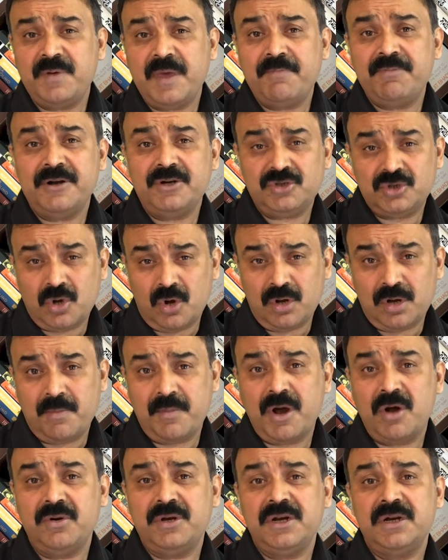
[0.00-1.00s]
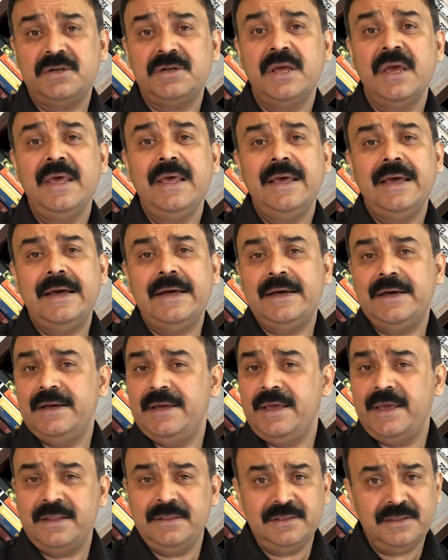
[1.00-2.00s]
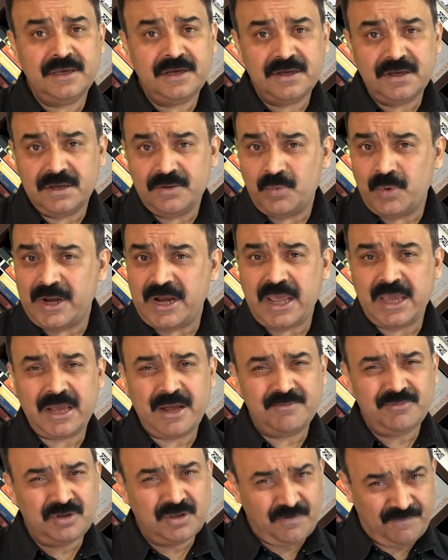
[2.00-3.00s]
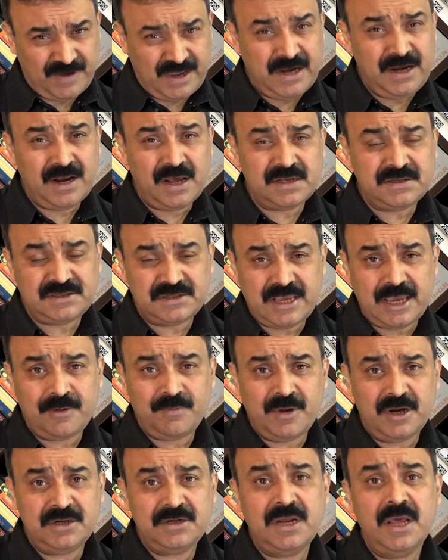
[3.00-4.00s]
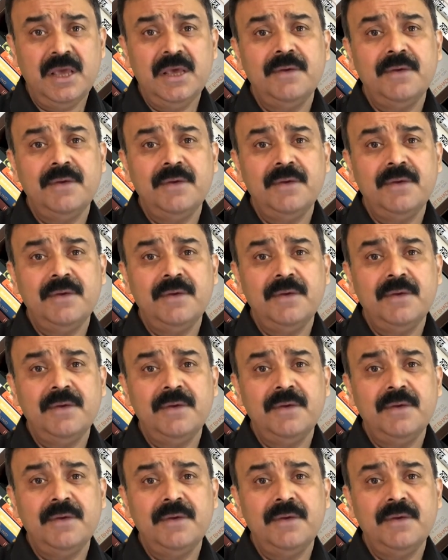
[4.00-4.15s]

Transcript: people talk about it when I come to the very last segment.